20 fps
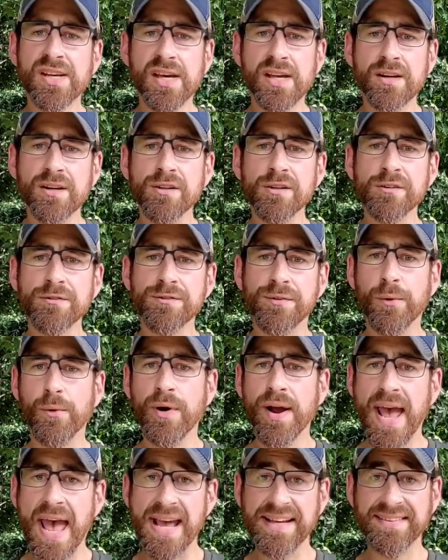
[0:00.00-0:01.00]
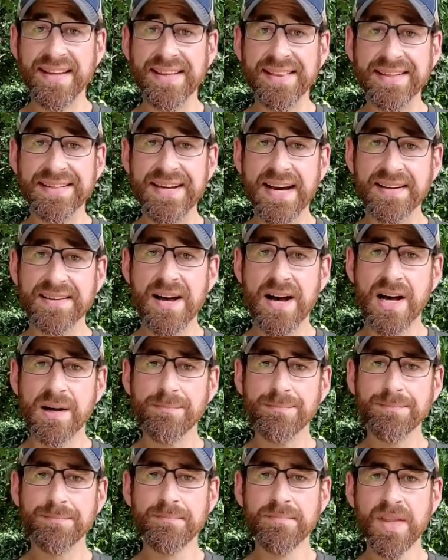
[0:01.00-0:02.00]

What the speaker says: editor for AGDAILY.com.